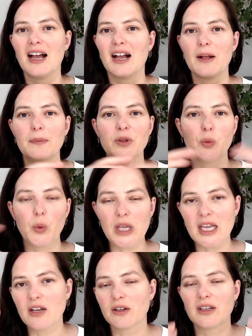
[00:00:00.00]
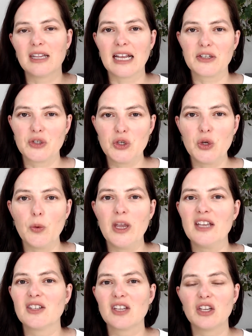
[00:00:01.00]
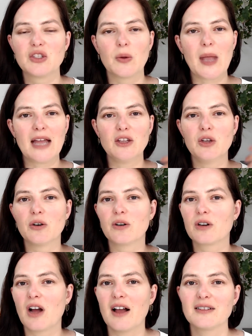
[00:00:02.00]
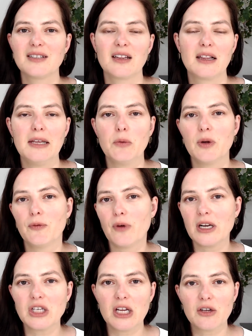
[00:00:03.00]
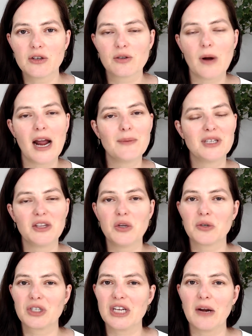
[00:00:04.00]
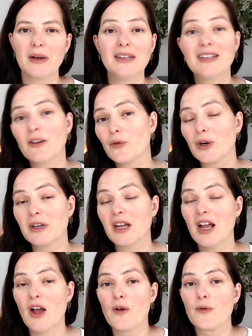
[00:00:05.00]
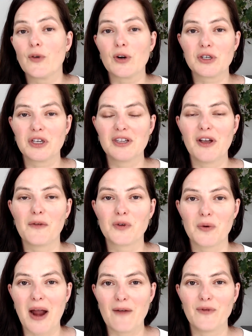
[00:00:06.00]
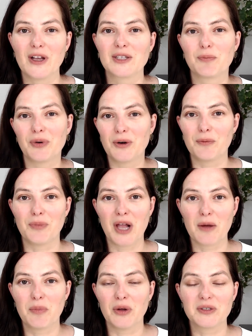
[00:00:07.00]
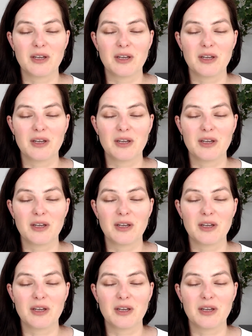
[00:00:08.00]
the week or the next 2 weeks, so that you're constantly refreshing your tribes and you're sharing different versions of graphics per blog post. It